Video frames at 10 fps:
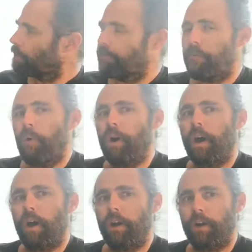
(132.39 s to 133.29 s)
For
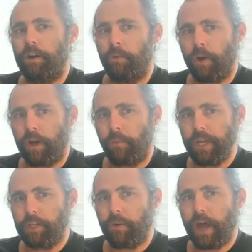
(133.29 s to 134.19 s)
our
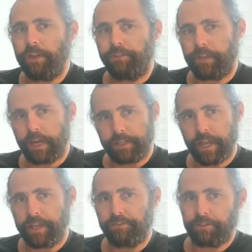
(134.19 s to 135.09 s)
wheatgrass, that
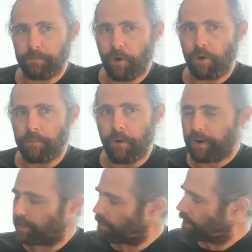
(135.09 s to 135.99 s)
day is tomorrow
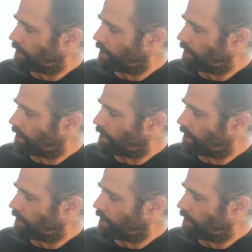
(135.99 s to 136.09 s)
morning,